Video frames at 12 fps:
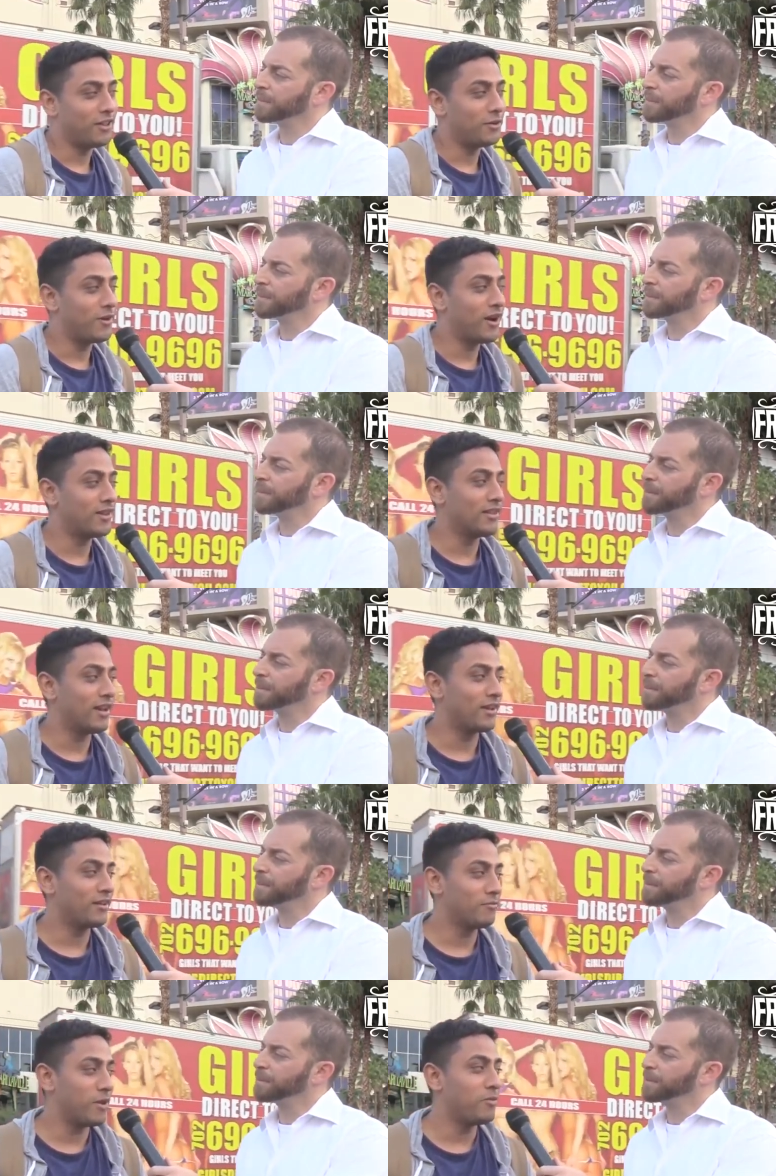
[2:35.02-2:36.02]
Speaker 1: Otherwise, like
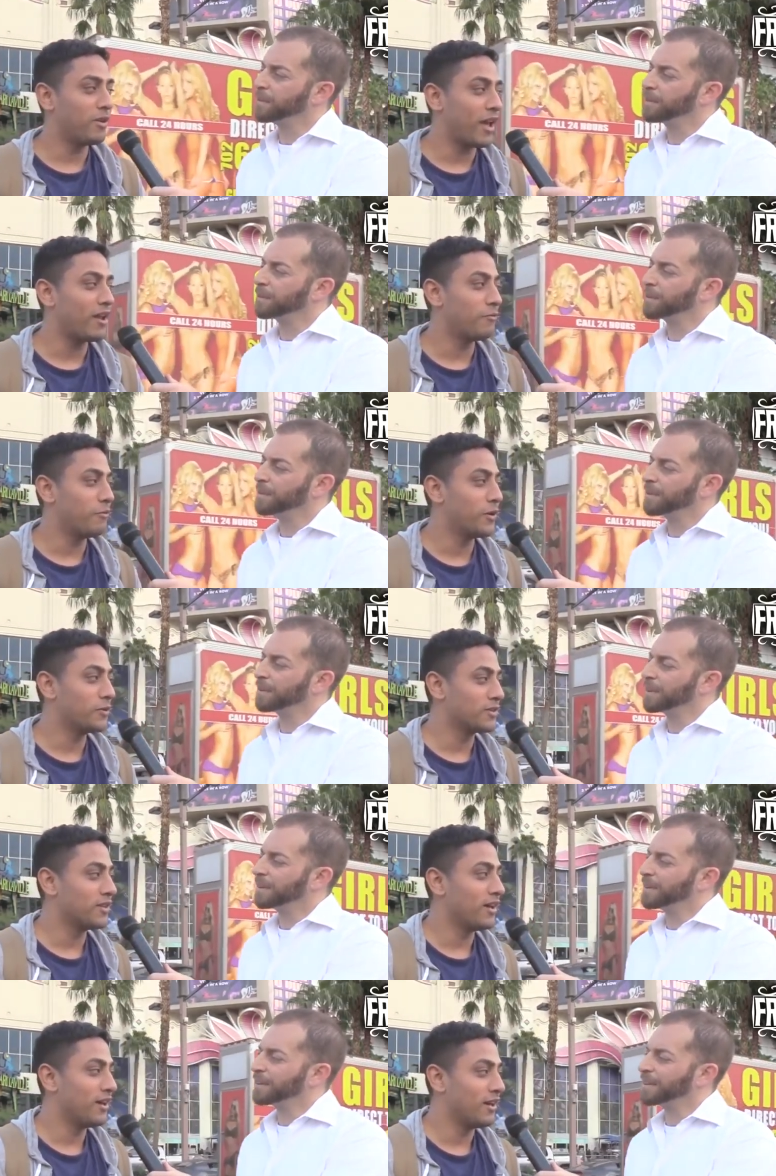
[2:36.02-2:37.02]
people can abuse
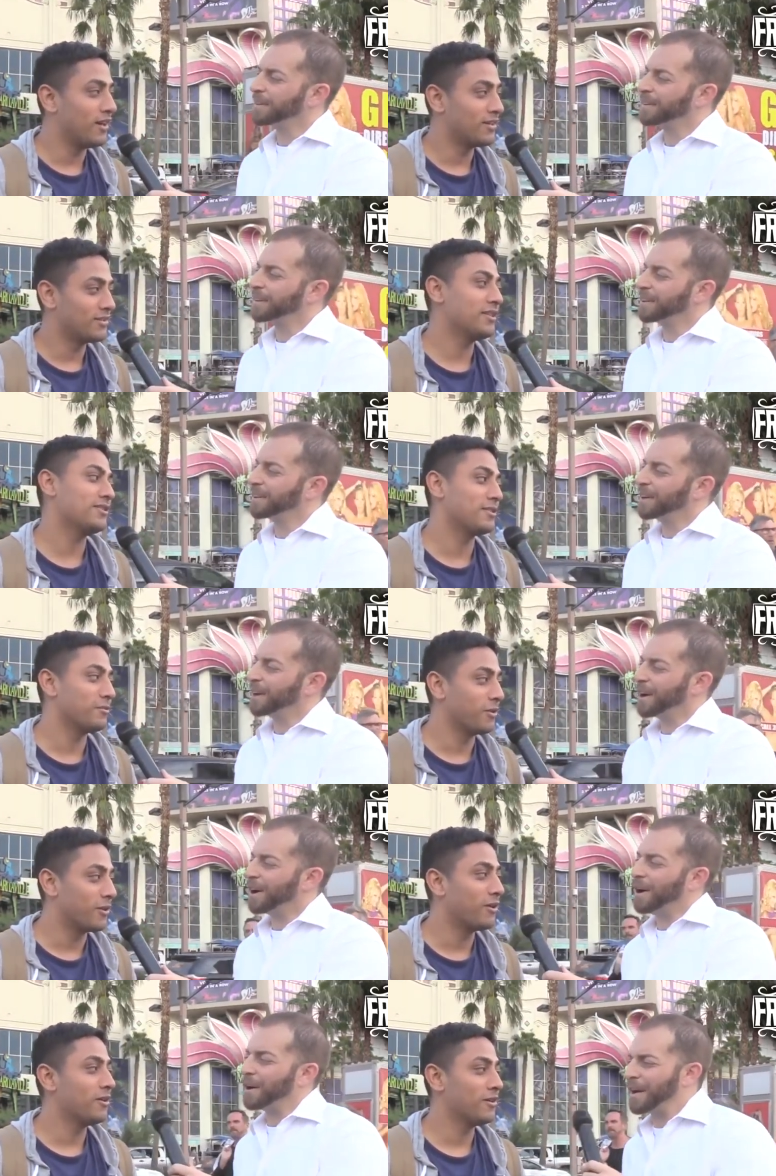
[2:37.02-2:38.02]
the system,
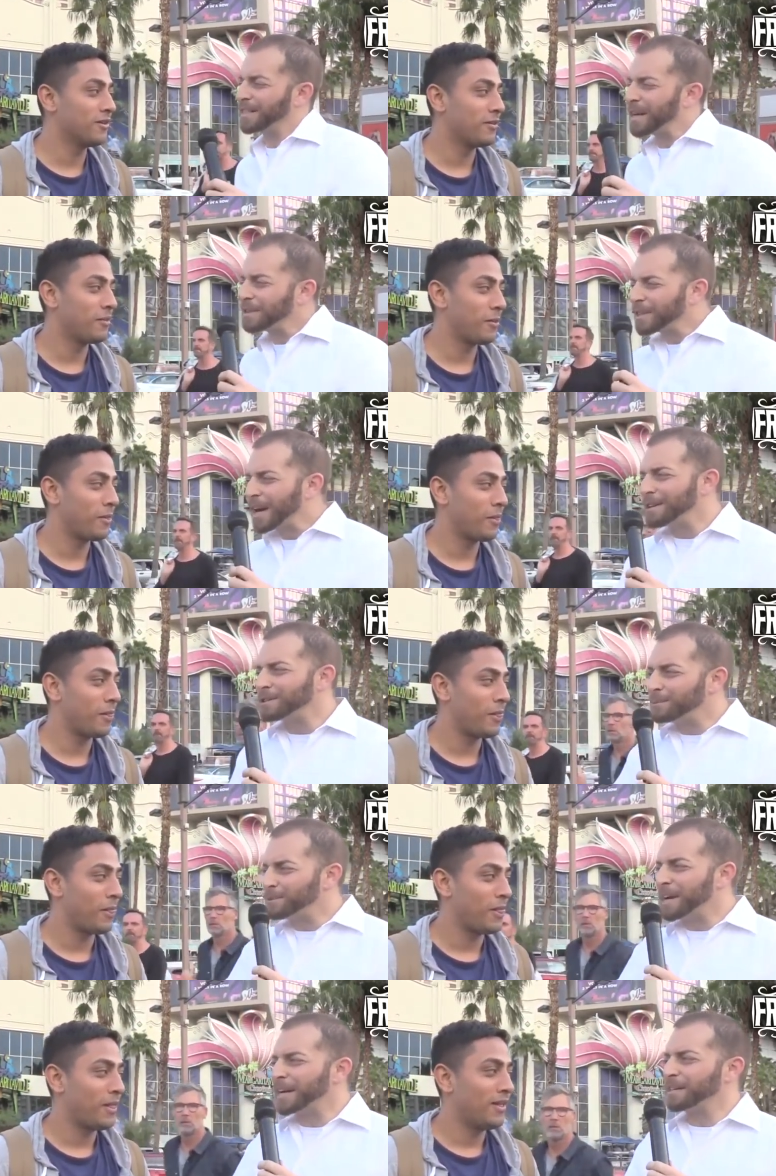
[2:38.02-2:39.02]
you know.
Speaker 2: Okay, it sounds kind of
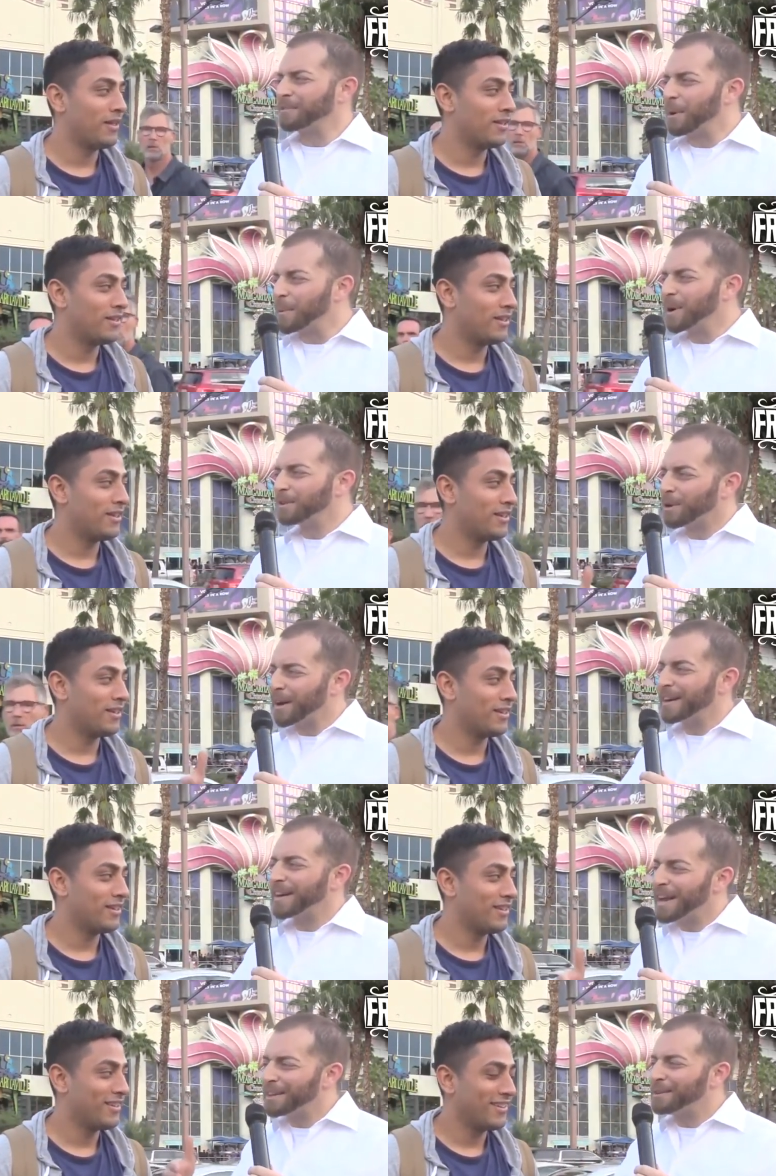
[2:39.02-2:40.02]
subjective. I'm going to try to
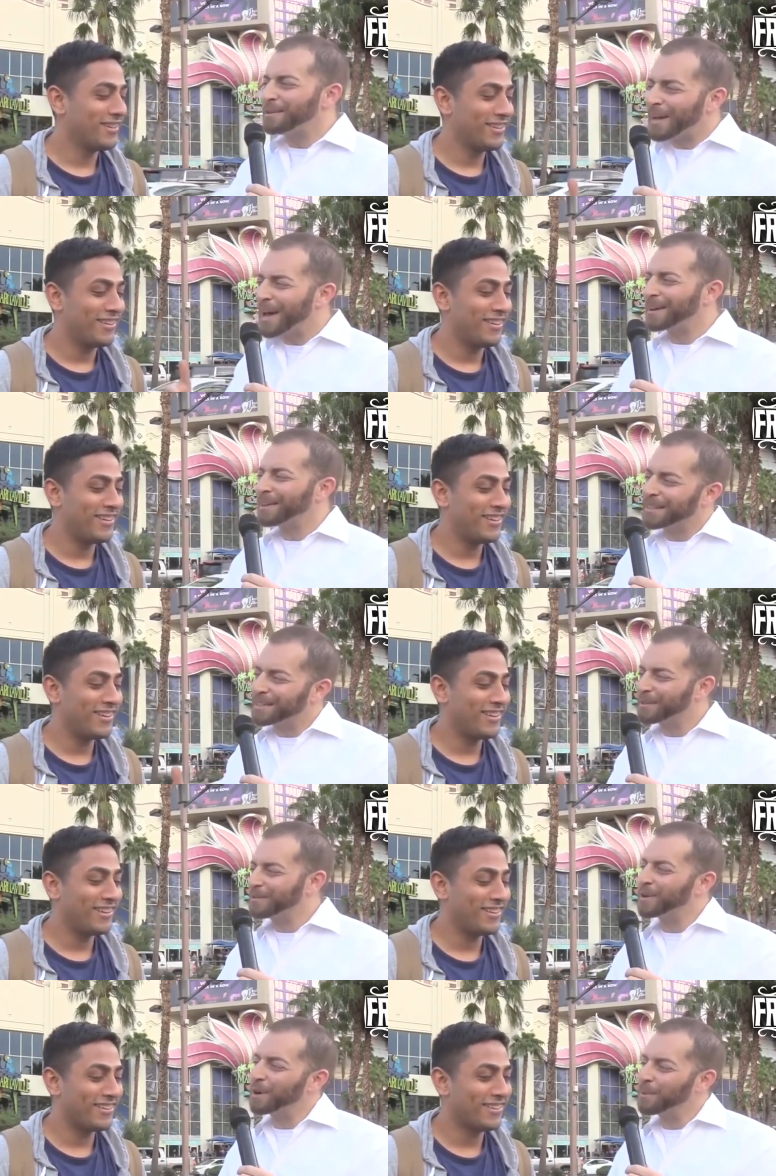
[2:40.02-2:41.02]
nail you down on this
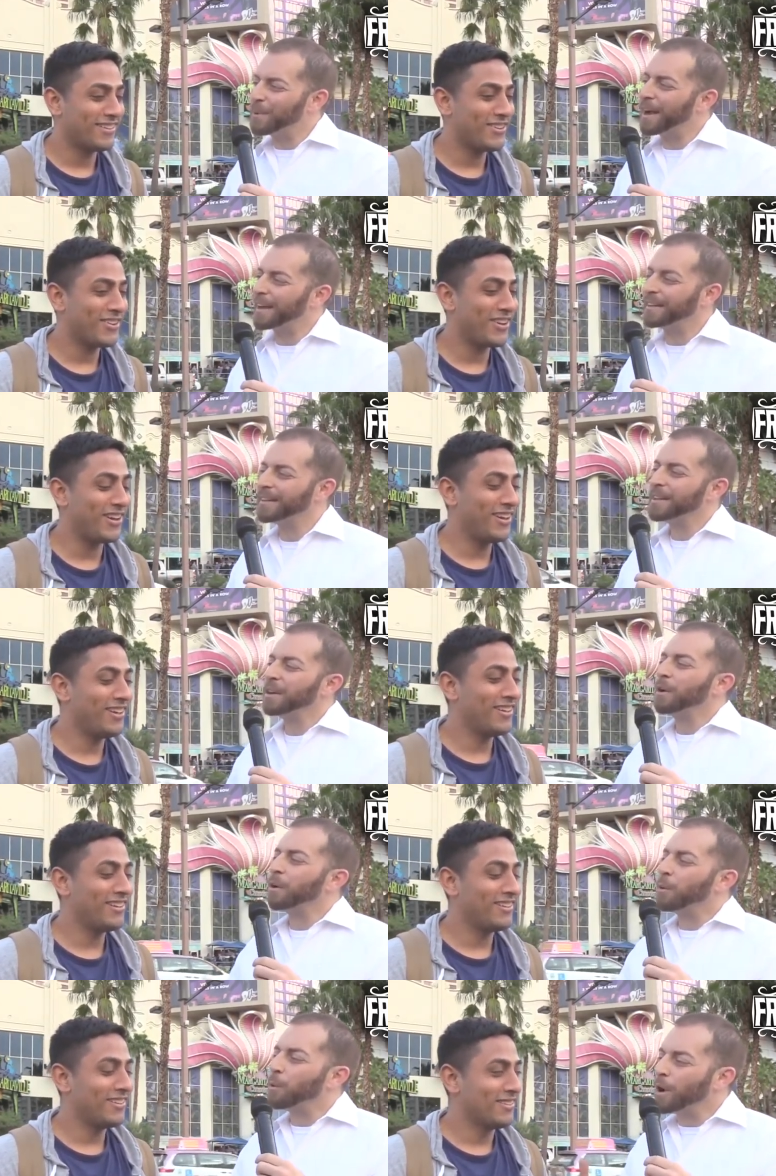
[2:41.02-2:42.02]
if you don't mind. Okay.
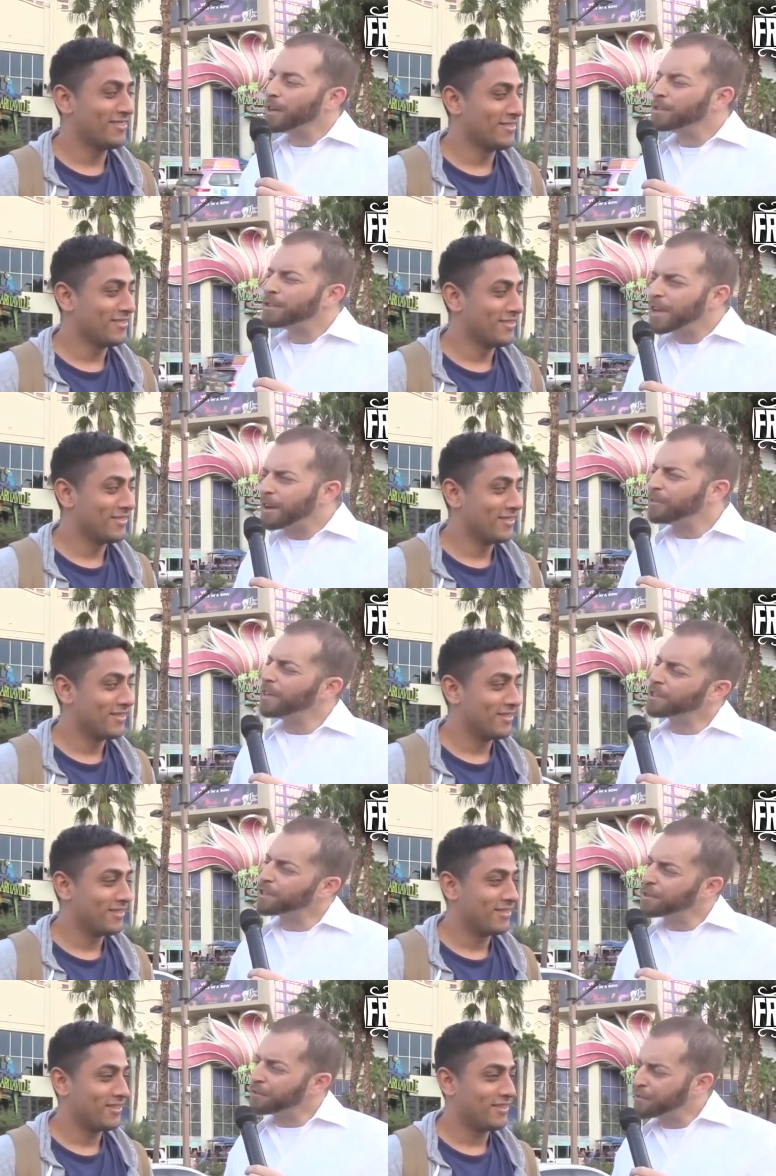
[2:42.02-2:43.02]
What is your
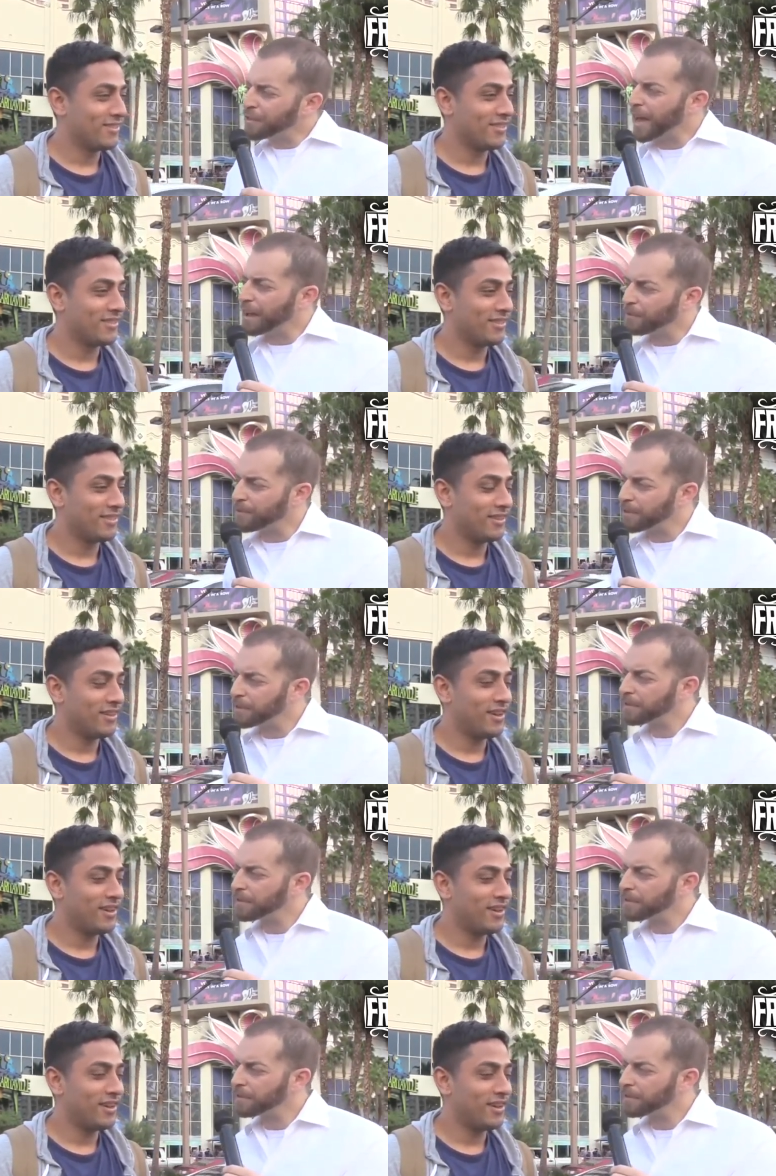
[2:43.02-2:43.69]
definition of theft?